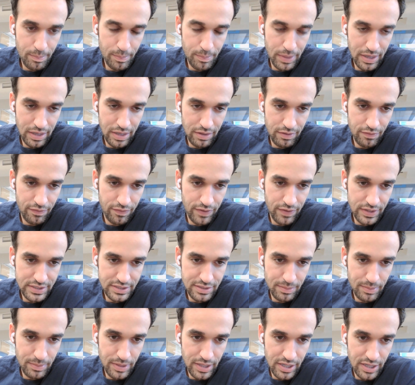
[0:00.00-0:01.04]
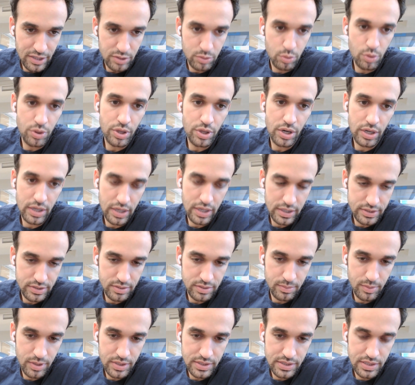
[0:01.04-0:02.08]
by giving flexibility to their
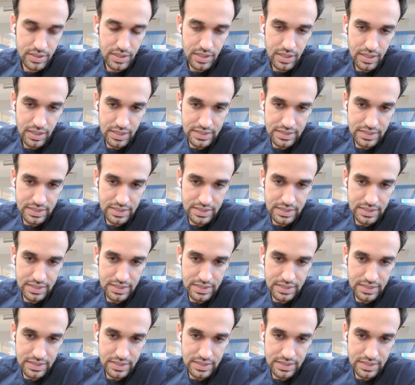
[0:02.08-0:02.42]
customers